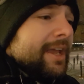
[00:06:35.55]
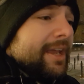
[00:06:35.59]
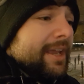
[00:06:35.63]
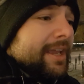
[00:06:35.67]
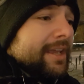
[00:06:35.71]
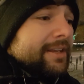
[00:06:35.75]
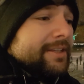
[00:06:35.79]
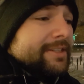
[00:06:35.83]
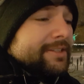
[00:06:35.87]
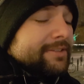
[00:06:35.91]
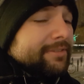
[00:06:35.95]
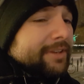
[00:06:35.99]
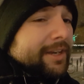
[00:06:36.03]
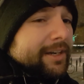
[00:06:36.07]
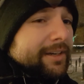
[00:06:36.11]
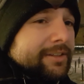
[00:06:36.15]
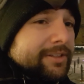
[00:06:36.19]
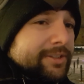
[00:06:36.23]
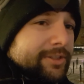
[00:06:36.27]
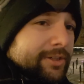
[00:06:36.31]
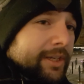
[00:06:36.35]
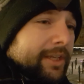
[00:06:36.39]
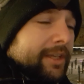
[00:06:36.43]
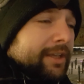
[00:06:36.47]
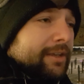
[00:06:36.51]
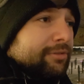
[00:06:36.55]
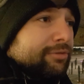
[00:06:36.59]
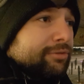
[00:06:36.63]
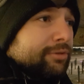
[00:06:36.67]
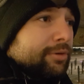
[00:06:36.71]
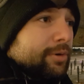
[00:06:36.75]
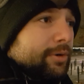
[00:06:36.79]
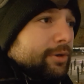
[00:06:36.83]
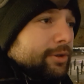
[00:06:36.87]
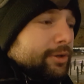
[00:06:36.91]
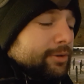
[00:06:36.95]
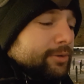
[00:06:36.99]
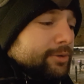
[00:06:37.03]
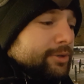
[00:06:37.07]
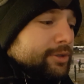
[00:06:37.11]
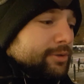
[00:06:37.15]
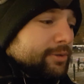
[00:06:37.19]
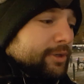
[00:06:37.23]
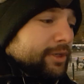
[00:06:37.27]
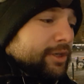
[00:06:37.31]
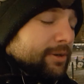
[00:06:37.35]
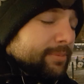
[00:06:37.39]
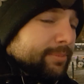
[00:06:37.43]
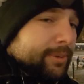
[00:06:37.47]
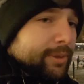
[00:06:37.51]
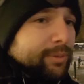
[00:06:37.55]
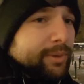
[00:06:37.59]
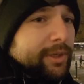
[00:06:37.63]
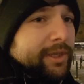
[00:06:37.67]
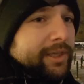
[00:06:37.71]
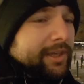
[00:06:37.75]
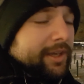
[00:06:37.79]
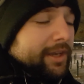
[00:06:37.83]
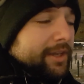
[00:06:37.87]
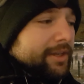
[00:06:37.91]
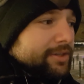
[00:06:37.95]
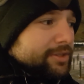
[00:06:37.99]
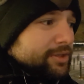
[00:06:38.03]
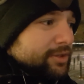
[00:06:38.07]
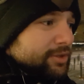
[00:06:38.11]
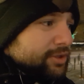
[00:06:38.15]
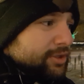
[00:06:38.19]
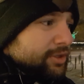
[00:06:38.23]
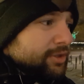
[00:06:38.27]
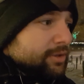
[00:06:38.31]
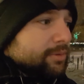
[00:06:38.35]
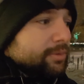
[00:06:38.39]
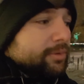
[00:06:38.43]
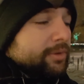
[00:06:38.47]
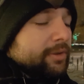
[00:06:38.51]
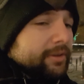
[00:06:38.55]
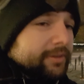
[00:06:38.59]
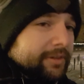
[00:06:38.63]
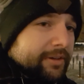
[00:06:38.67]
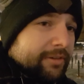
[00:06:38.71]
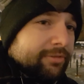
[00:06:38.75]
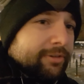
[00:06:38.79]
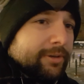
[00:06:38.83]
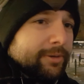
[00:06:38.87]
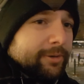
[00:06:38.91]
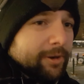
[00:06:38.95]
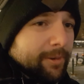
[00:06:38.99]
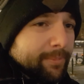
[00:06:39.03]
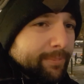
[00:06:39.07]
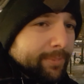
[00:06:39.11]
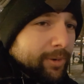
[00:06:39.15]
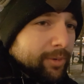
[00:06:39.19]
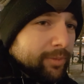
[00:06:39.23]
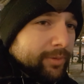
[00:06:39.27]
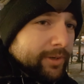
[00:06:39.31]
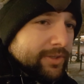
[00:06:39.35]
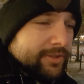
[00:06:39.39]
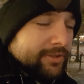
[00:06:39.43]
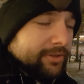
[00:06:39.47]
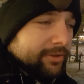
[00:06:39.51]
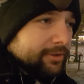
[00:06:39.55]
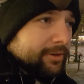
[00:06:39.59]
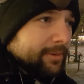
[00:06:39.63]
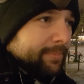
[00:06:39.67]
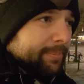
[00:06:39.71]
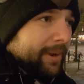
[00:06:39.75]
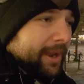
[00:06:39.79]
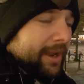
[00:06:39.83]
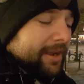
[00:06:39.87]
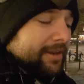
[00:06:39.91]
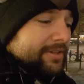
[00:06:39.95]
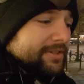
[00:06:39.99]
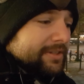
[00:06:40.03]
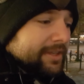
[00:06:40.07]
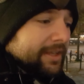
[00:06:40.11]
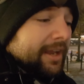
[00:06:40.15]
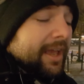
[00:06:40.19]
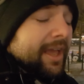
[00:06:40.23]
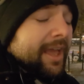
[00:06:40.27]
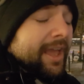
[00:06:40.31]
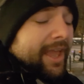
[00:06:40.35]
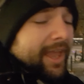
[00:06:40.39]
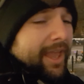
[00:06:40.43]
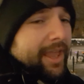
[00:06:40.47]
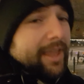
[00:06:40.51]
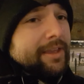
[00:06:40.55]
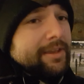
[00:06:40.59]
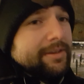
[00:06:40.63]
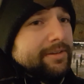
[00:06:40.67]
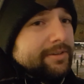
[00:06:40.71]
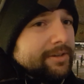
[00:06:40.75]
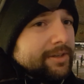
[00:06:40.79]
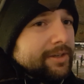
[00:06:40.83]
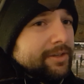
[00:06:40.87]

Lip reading: it is very tricky for you to communicate to the different components on your page that, hey,